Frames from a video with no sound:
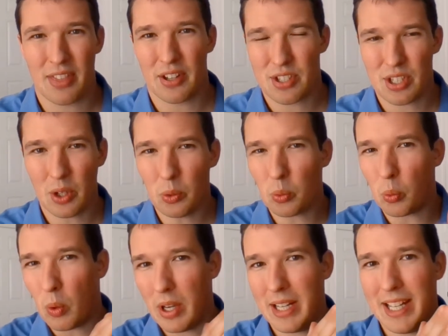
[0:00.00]
There's no
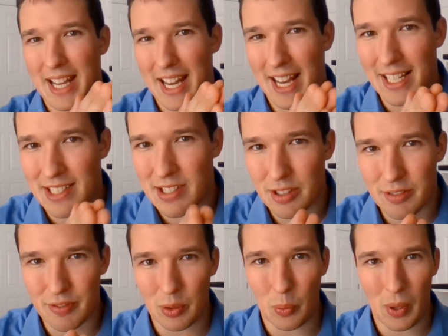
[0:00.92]
one
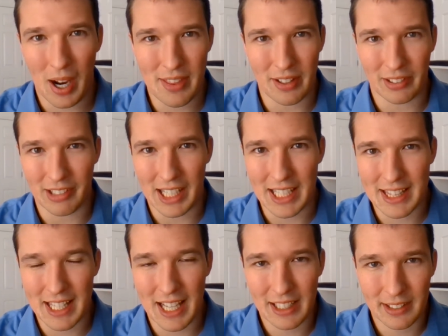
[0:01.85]
answer for why they're
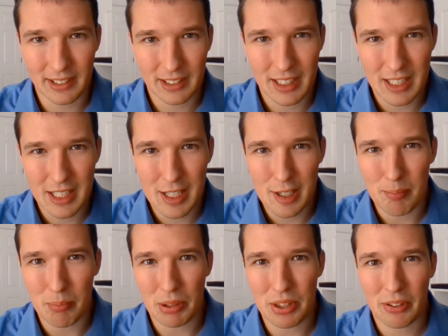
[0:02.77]
like that,
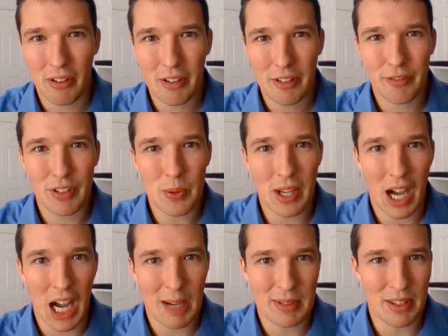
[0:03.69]
but there are a few
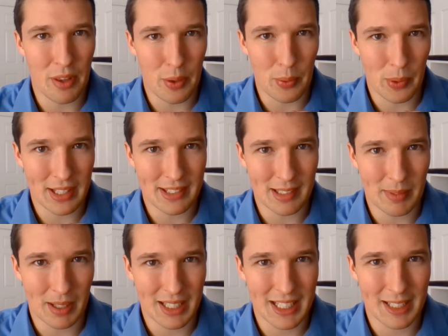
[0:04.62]
common threads
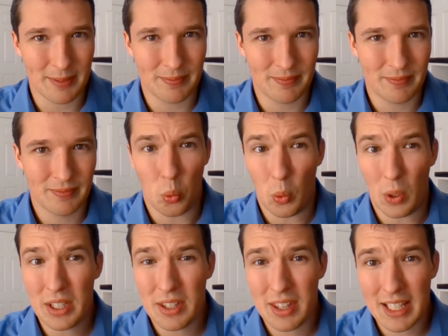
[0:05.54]
among them.
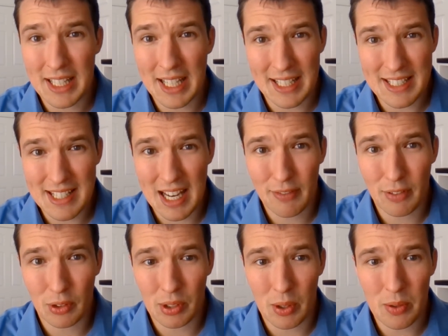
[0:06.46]
One thing that can
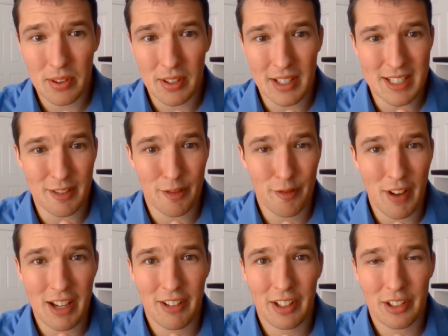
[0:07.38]
stifle growth is a
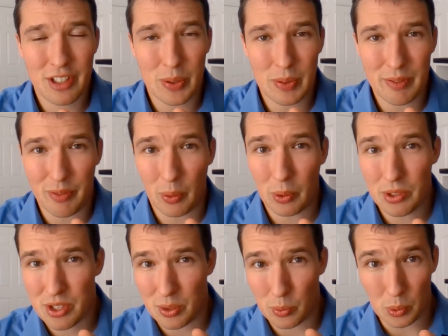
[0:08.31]
failure to
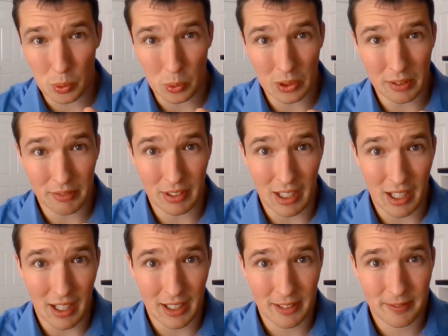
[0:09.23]
enforce the rule of
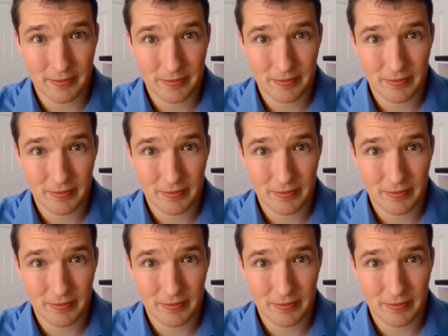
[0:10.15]
law.